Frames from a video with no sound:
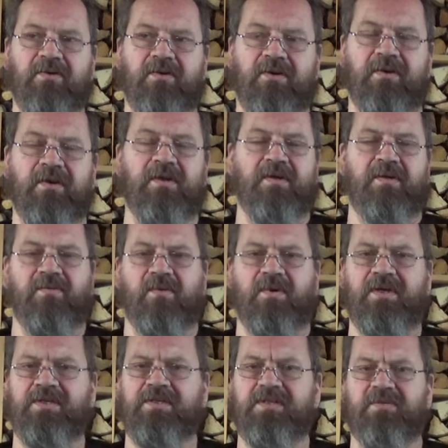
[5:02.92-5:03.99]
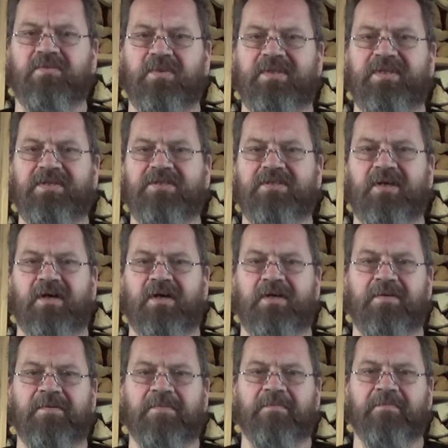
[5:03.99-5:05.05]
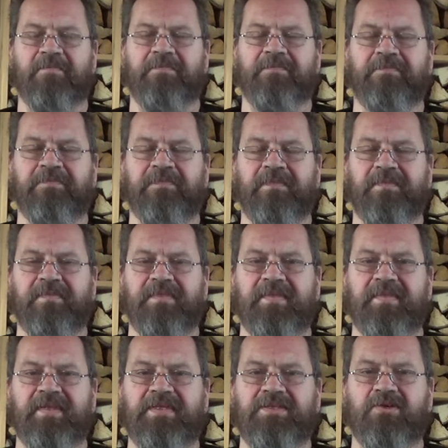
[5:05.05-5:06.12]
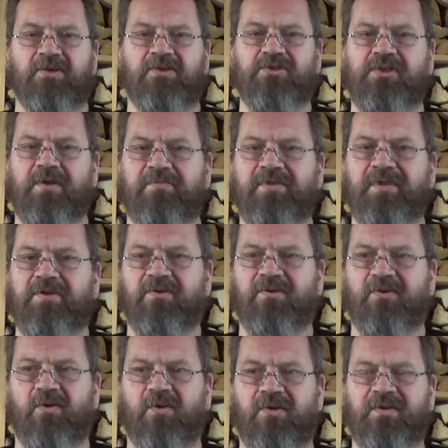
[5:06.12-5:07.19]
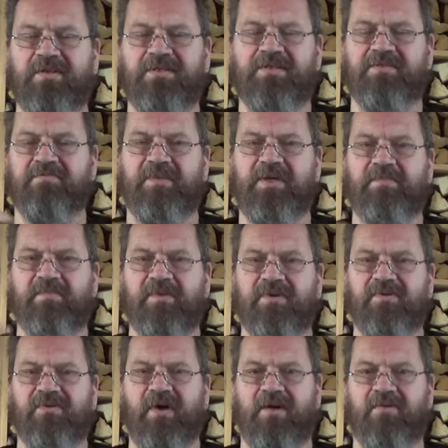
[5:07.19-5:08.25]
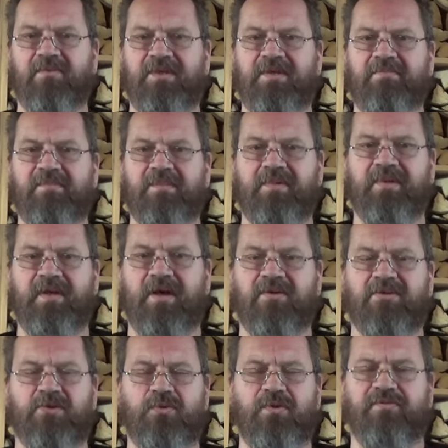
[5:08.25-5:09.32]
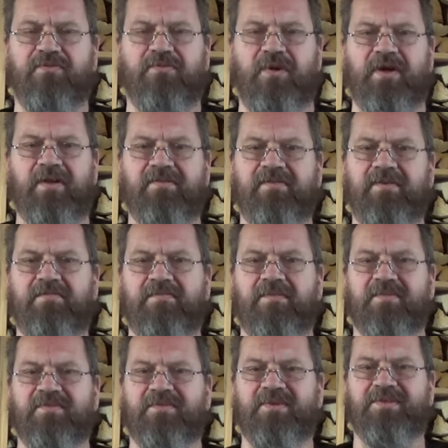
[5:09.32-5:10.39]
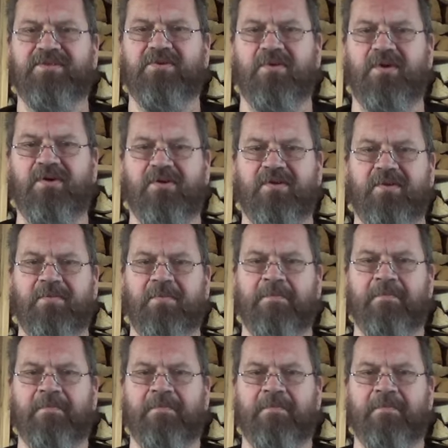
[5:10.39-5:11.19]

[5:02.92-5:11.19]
on. What is it with this guy? He's got something on all these people around him. They are too afraid of him. What's going on?